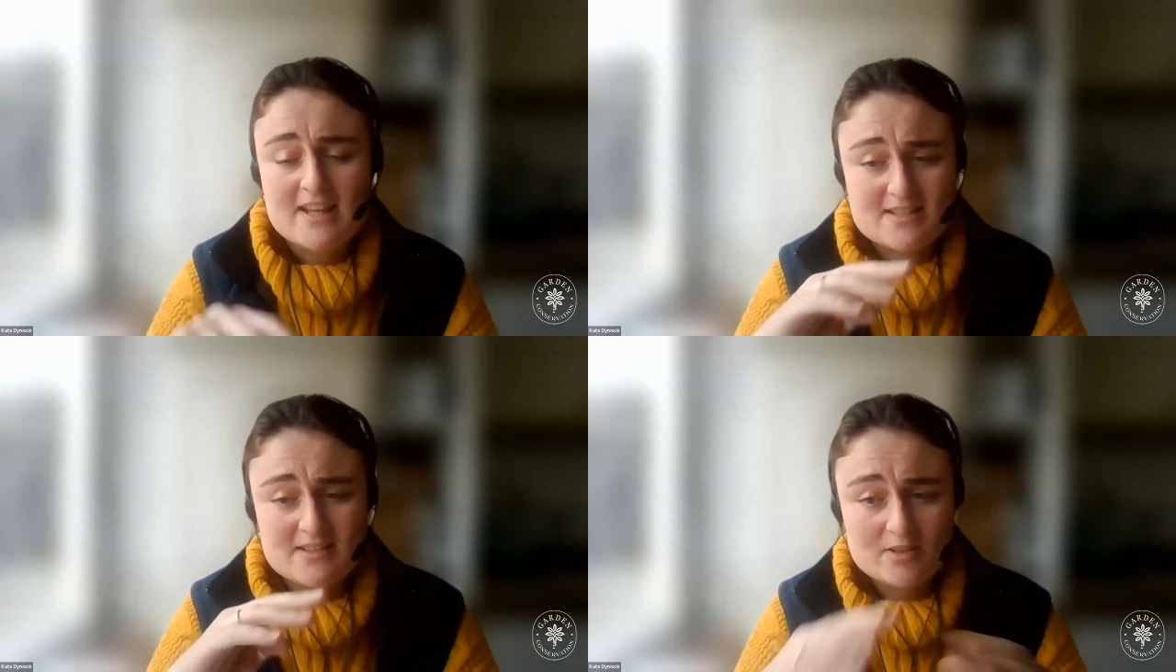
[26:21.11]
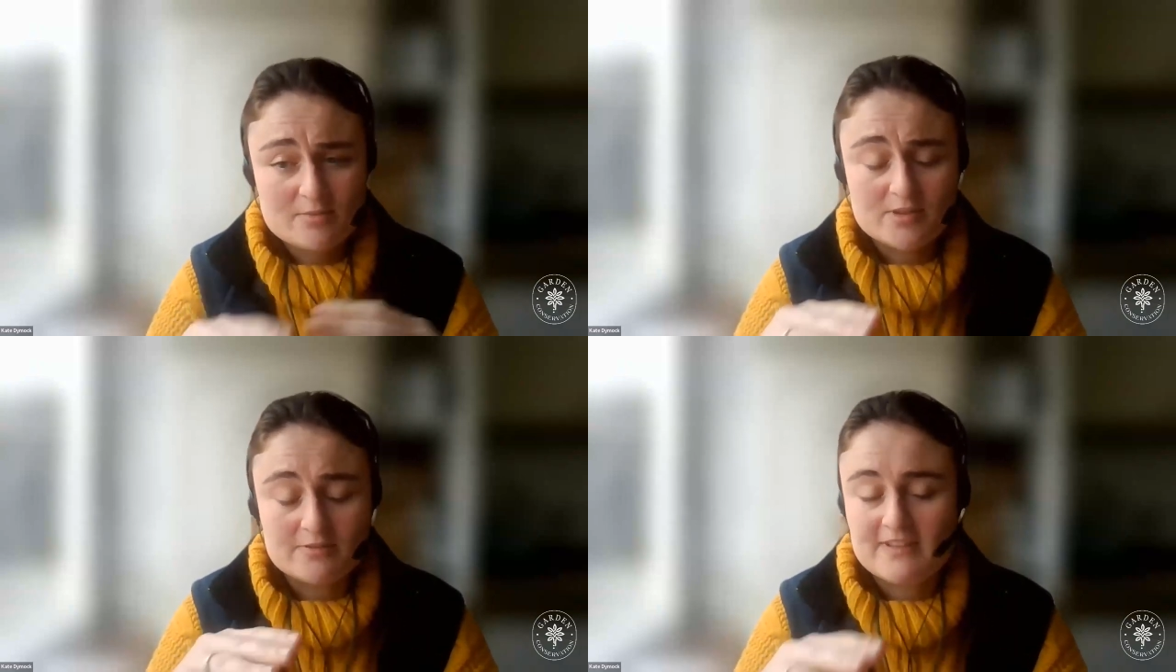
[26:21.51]
It's a
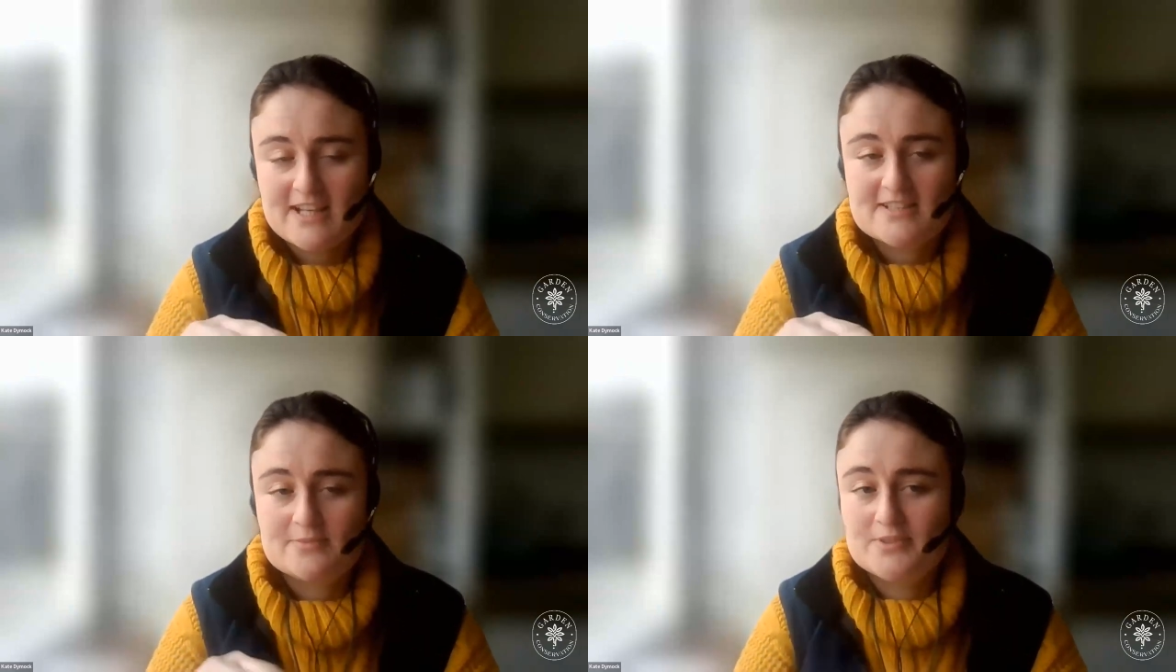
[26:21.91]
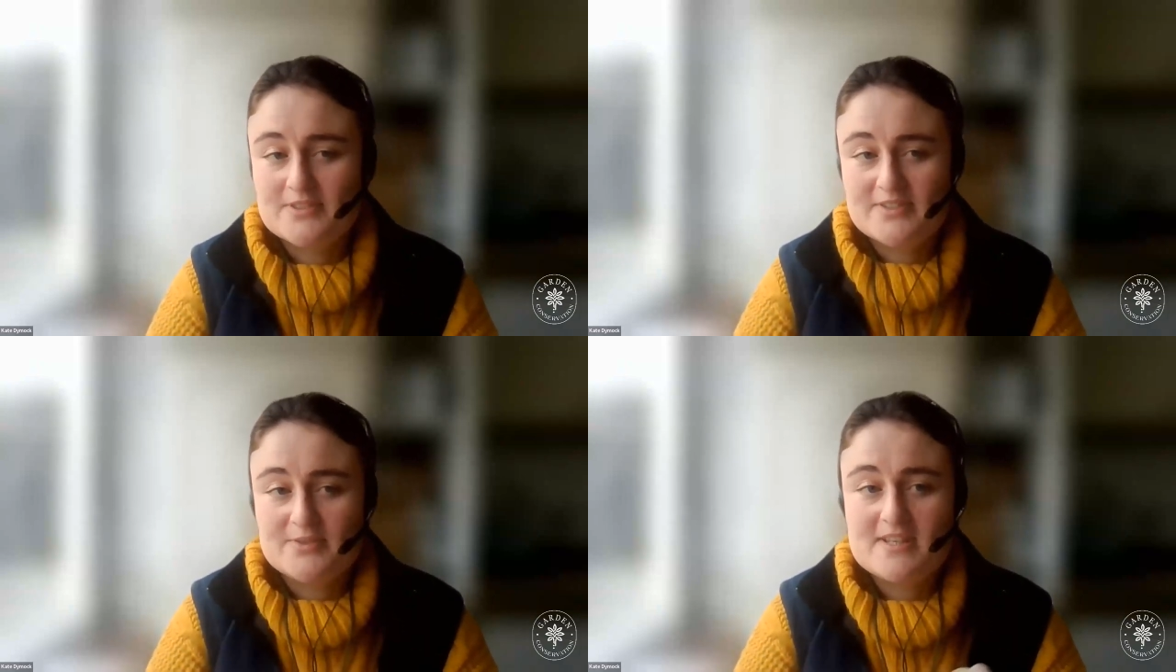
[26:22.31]
lot more
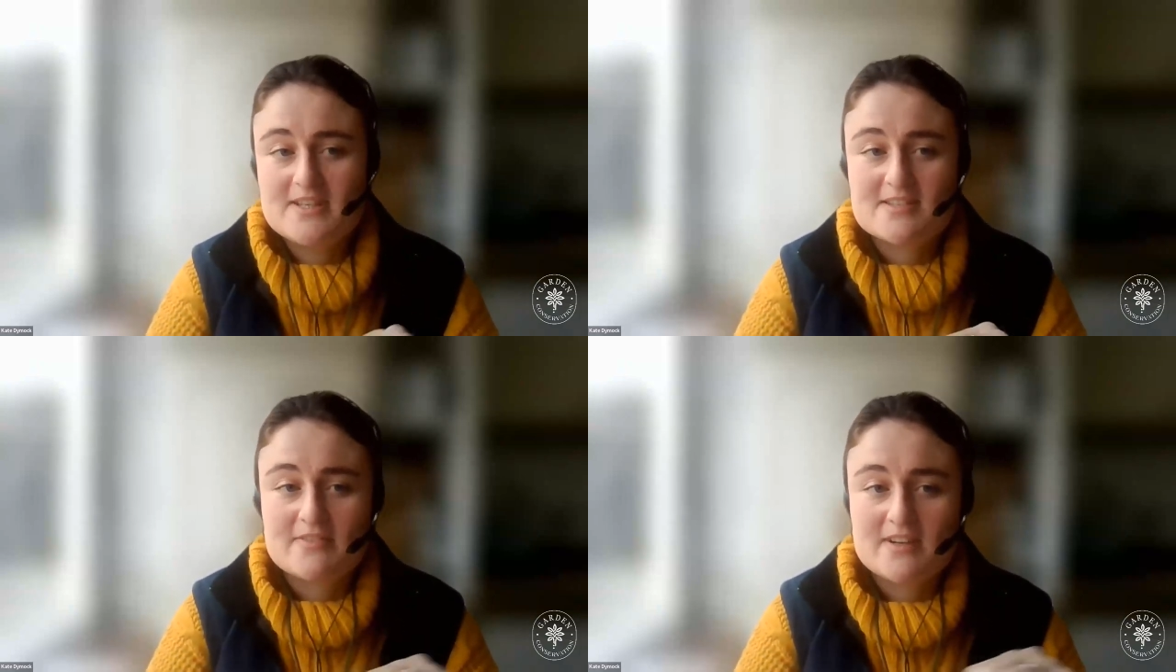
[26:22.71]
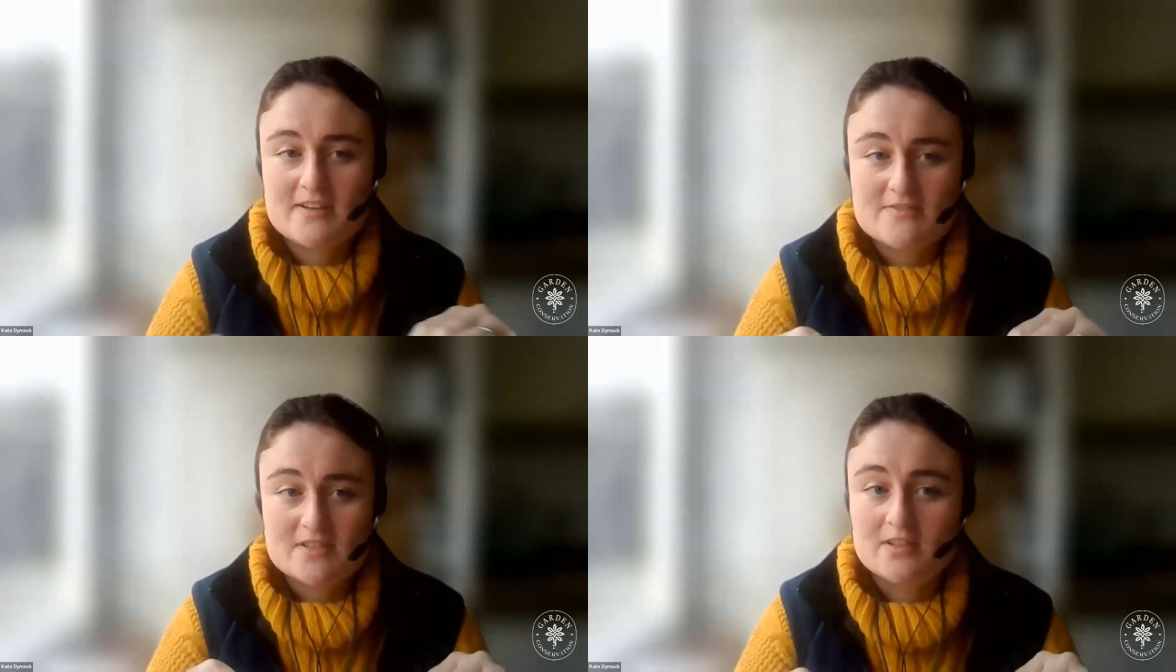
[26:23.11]
flexible, so it
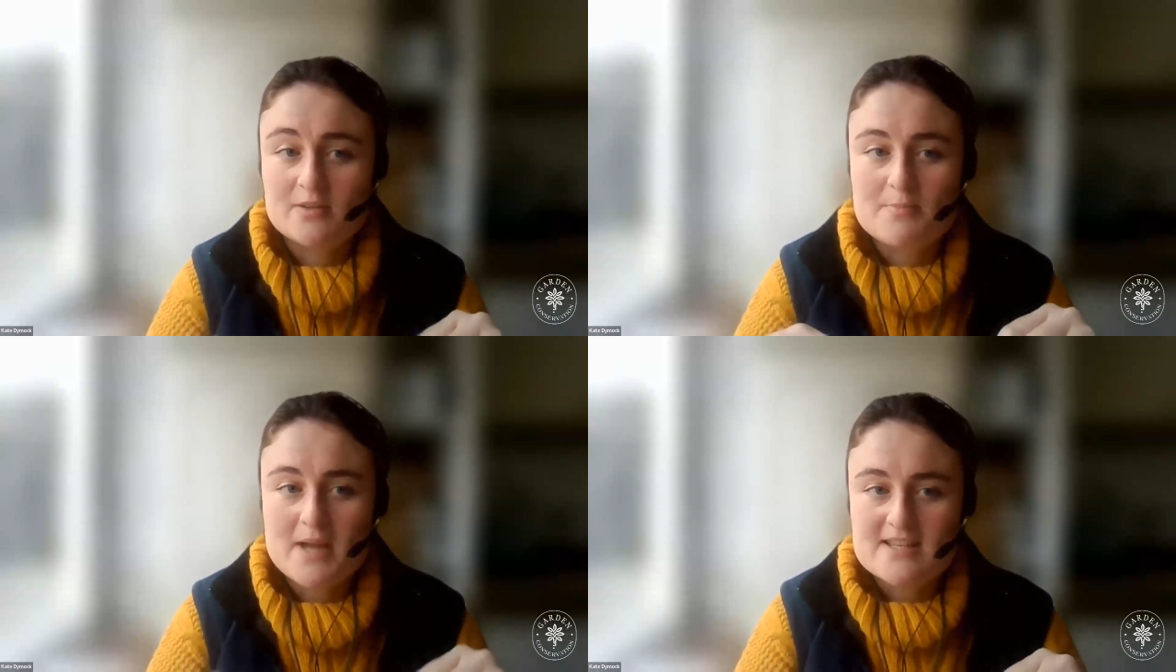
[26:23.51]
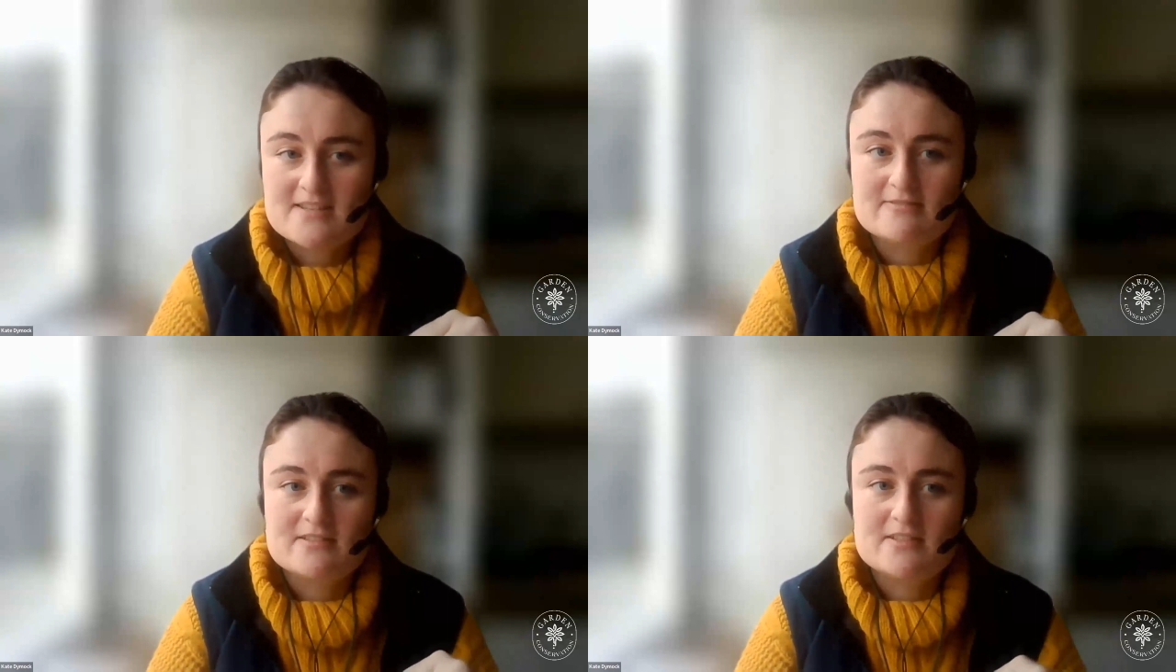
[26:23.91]
survives a lot
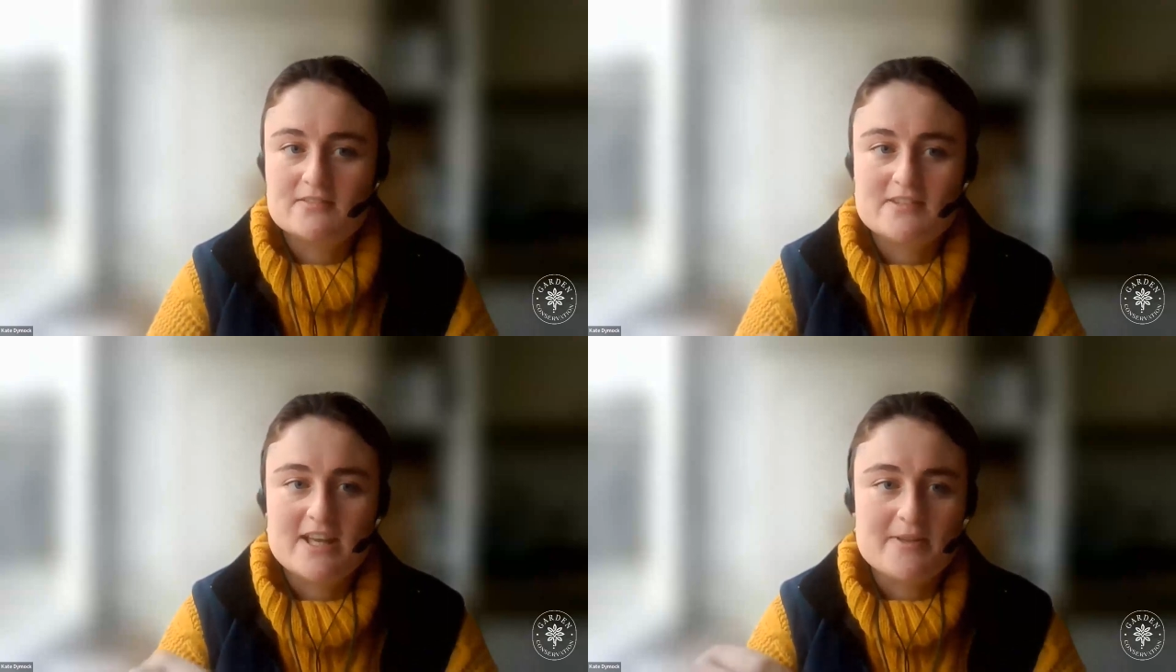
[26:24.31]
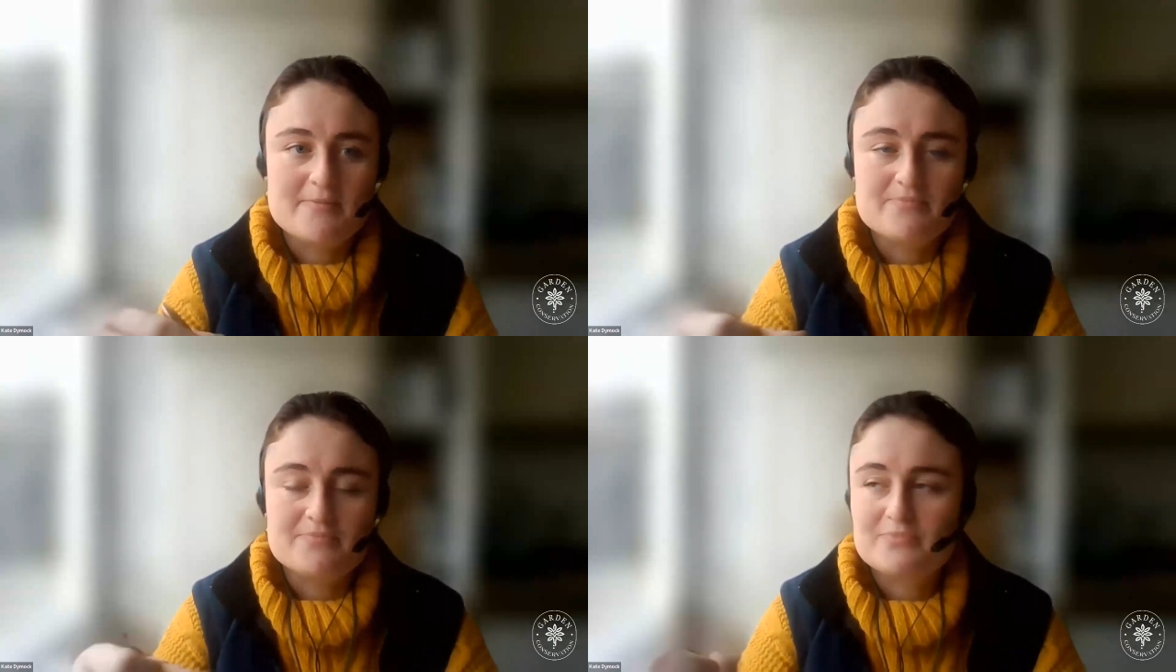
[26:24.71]
better in
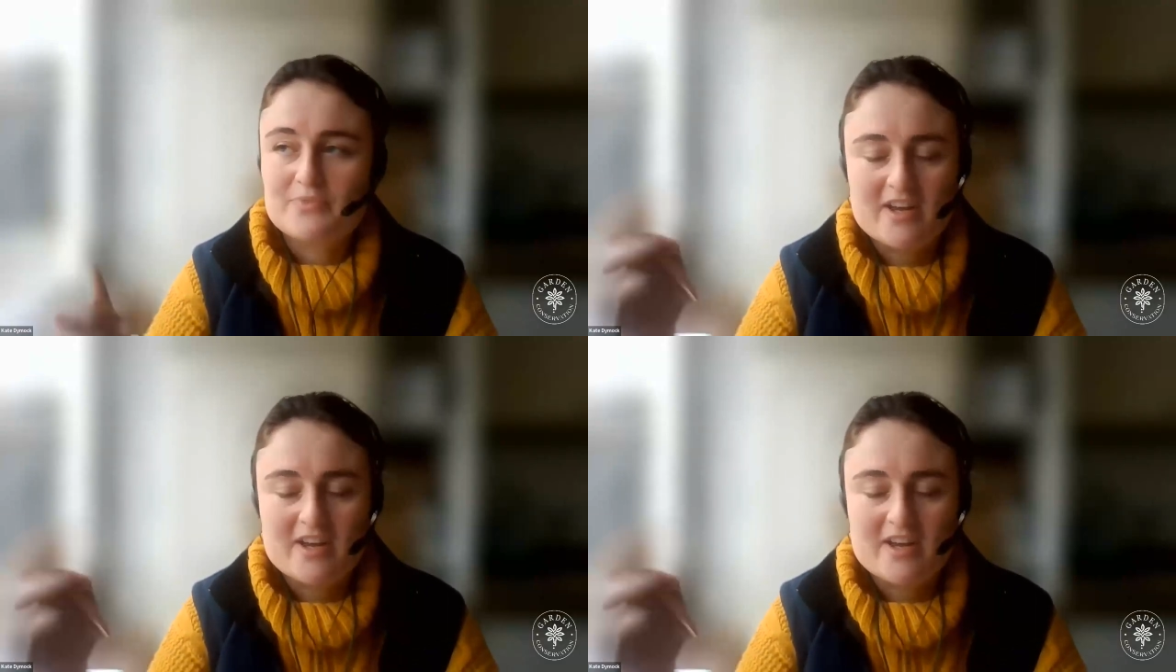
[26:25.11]
um,